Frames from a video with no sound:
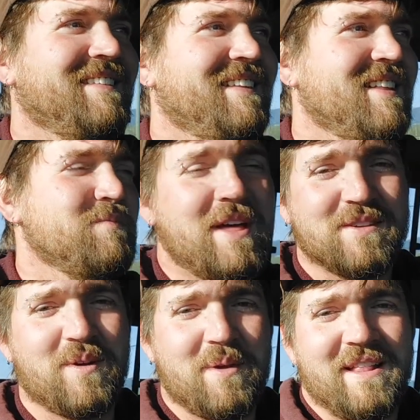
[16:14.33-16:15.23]
But that's
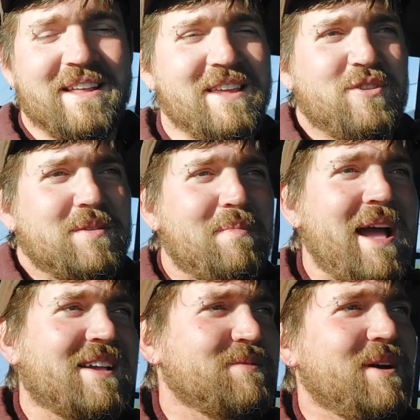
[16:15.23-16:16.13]
what, like, you can
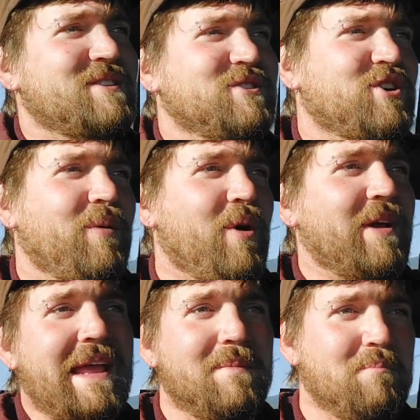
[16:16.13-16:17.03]
maximize your turbo and
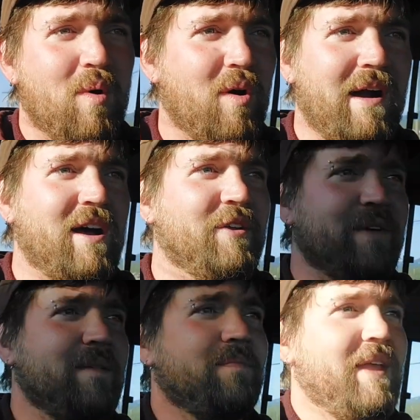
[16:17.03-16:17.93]
get more out of it.
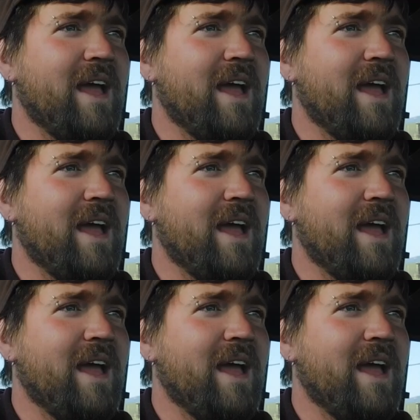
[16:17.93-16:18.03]
And